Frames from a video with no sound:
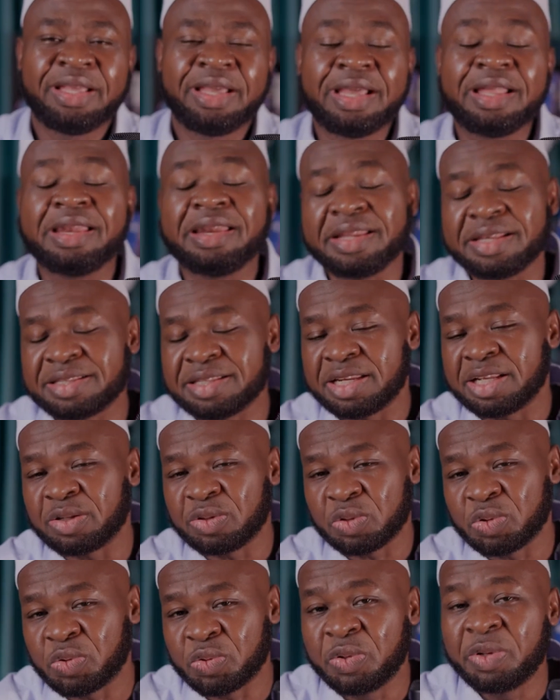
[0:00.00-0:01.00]
in listening
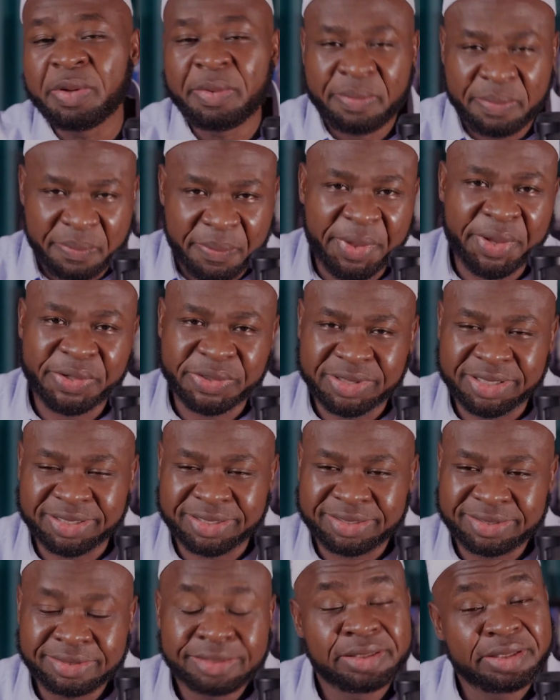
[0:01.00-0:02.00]
to music.